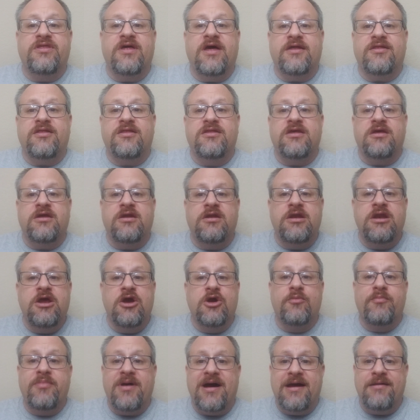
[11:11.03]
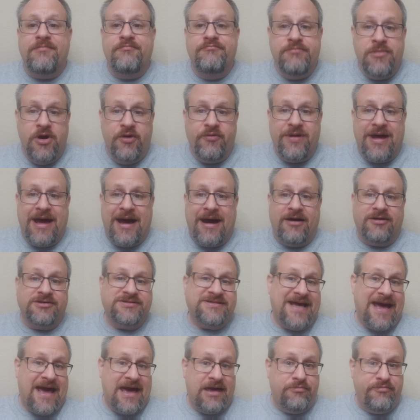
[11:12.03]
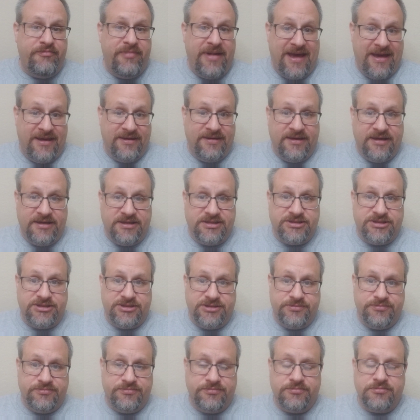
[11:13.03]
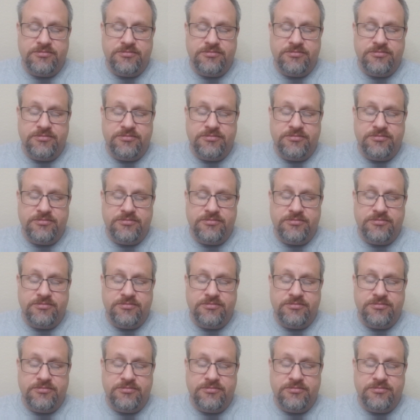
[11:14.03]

that the nearby moat house had bandits.